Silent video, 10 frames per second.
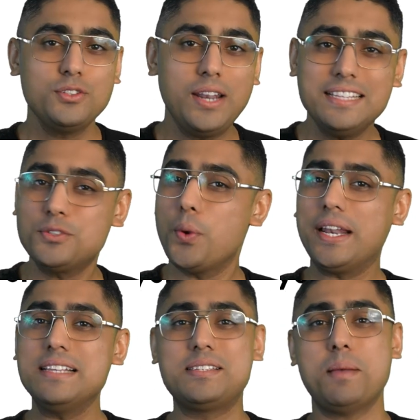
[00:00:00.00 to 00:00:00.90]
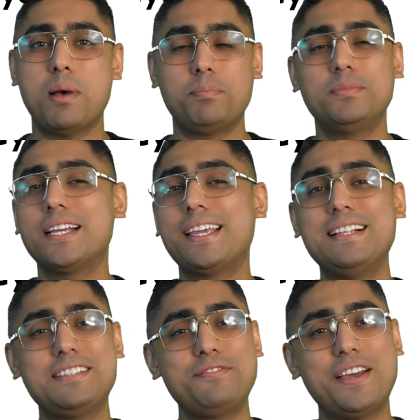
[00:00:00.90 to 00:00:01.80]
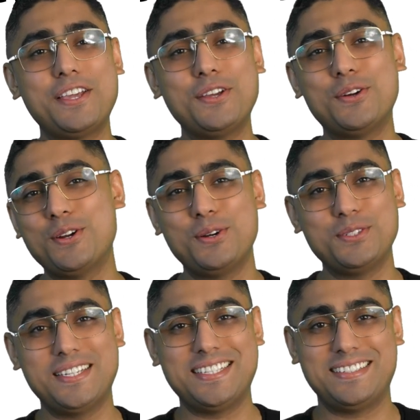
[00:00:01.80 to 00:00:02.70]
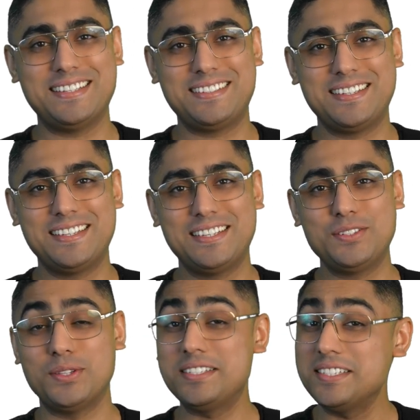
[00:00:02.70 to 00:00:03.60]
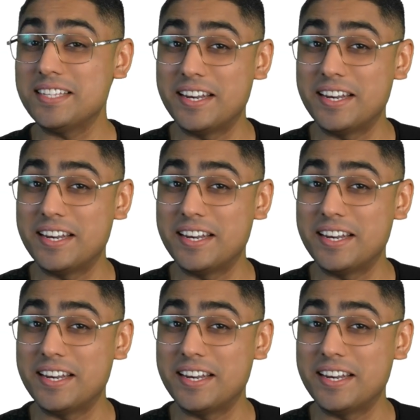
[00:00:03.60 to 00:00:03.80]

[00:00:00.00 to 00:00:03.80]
So let's quickly sum up the calcifying odontogenic cyst. So this is